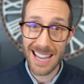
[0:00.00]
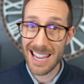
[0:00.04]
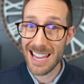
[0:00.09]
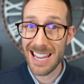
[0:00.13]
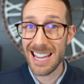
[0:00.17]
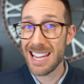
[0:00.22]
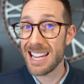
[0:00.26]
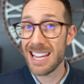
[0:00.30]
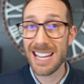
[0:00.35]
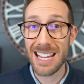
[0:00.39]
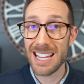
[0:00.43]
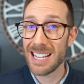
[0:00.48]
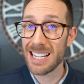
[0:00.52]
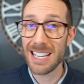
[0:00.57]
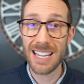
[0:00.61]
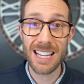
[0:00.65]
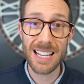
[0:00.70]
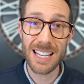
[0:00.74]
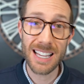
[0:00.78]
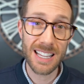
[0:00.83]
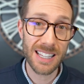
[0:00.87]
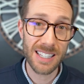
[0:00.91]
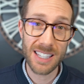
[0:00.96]

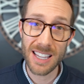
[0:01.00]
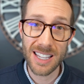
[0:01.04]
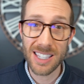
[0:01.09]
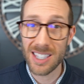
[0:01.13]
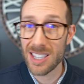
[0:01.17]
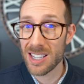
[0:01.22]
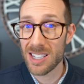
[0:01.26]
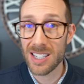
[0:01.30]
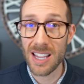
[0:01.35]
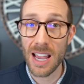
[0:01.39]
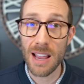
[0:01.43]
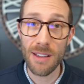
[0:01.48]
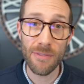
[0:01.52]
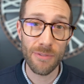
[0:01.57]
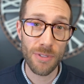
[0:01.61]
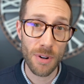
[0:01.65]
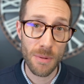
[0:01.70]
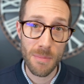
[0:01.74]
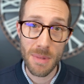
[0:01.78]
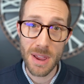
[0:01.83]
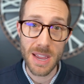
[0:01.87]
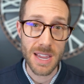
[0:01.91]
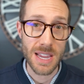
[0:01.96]
it's, it's the same
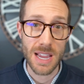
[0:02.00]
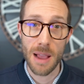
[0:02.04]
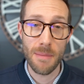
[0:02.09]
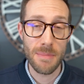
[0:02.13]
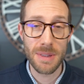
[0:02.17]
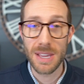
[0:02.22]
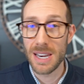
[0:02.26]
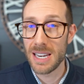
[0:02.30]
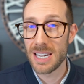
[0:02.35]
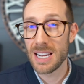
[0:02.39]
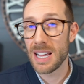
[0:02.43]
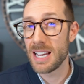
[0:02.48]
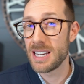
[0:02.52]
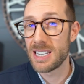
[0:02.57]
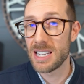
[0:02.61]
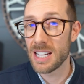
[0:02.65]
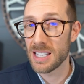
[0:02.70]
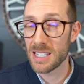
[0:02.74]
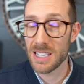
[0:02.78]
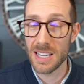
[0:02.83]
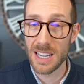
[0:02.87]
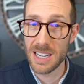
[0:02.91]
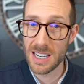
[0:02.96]
for me. I mean, it
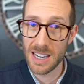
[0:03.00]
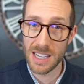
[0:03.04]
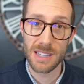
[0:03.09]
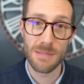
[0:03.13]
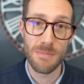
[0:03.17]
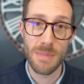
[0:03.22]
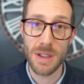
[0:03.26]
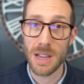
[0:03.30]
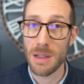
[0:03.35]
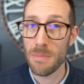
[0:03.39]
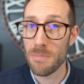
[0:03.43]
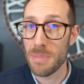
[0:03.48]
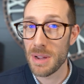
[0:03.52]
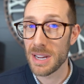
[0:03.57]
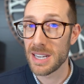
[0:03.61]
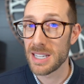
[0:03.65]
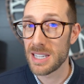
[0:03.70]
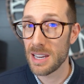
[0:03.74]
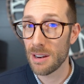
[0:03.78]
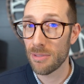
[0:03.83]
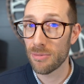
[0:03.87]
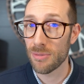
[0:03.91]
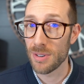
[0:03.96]
doesn't, it doesn't make a big
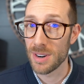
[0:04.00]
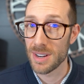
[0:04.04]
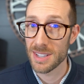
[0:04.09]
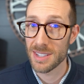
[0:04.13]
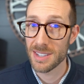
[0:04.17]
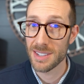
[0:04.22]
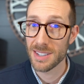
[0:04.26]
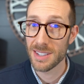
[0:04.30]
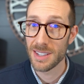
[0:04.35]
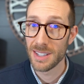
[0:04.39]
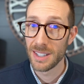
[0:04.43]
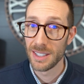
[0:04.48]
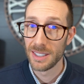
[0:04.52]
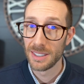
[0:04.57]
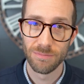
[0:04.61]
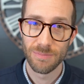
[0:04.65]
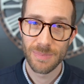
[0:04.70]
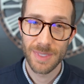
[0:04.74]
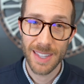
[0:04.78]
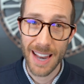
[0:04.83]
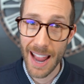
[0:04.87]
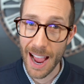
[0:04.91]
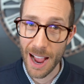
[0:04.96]
difference.
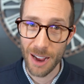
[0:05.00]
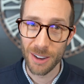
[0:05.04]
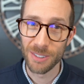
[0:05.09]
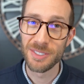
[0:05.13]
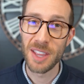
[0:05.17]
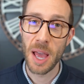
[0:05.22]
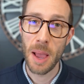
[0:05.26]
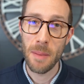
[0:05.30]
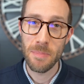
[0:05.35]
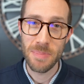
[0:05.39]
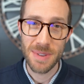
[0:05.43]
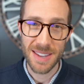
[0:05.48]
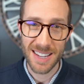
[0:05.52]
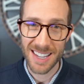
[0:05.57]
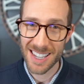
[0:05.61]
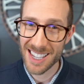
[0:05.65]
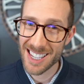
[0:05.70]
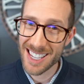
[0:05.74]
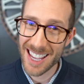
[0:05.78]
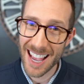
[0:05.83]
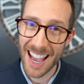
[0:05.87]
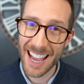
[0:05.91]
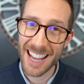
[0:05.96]
Now, that being
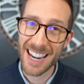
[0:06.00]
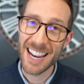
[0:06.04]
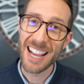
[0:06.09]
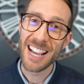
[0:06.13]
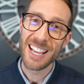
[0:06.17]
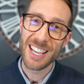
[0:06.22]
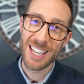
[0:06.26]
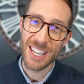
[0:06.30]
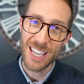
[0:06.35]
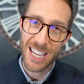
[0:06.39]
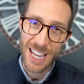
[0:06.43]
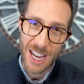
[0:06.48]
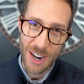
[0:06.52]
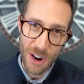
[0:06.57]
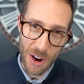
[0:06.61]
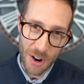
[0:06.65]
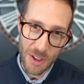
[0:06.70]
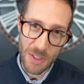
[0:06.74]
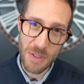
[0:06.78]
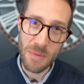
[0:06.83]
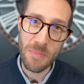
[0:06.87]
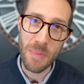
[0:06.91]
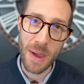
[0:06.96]
said, here
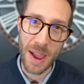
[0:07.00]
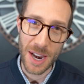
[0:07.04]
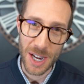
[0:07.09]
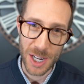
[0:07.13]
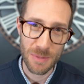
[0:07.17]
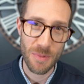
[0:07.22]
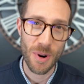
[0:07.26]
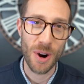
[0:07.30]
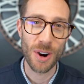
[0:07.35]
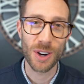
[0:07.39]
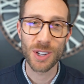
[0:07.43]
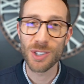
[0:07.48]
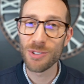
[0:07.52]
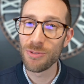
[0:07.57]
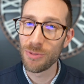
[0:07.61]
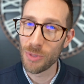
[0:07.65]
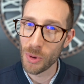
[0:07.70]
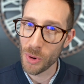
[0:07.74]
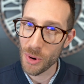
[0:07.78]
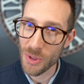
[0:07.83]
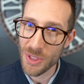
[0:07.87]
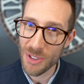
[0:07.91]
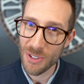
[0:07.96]
are the benchmarks
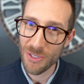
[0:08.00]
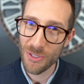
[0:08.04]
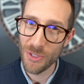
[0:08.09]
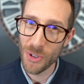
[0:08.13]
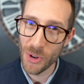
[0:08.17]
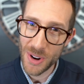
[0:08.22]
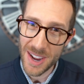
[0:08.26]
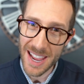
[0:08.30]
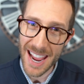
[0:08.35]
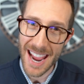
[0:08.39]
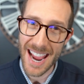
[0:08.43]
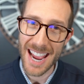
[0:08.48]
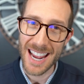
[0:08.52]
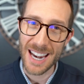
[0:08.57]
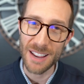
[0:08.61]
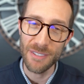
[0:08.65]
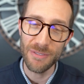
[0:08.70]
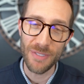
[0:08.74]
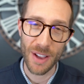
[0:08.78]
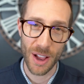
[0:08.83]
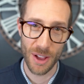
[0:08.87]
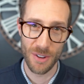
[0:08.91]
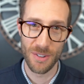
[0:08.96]
for the 4080
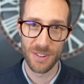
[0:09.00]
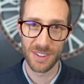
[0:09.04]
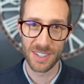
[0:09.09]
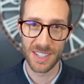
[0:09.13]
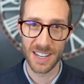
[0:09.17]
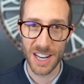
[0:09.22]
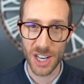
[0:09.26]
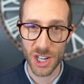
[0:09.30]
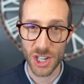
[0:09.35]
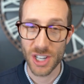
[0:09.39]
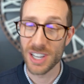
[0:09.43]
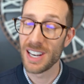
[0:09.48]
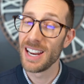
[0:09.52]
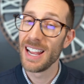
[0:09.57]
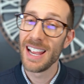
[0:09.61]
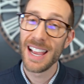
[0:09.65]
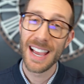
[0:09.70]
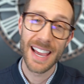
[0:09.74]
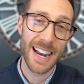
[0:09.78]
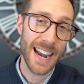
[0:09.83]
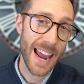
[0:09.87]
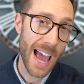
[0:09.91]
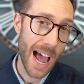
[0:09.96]
Founders Edition
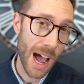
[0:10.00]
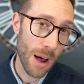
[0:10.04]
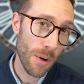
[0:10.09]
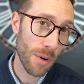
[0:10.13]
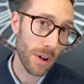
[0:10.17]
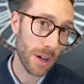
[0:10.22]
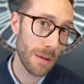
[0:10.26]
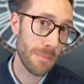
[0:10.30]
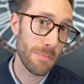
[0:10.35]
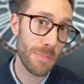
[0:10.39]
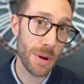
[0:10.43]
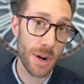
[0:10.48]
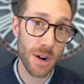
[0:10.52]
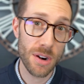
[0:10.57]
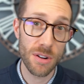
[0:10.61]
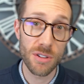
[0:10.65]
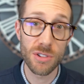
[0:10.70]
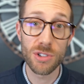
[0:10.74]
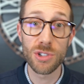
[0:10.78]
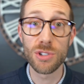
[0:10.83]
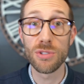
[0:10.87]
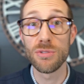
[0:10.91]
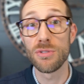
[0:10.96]
and how it
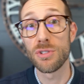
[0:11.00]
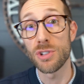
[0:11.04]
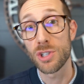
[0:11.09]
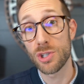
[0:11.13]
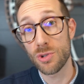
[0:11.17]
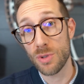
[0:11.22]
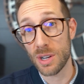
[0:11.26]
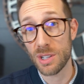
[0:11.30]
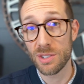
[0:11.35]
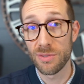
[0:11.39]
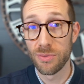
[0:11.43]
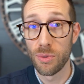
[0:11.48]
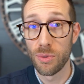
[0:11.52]
compares to the Strix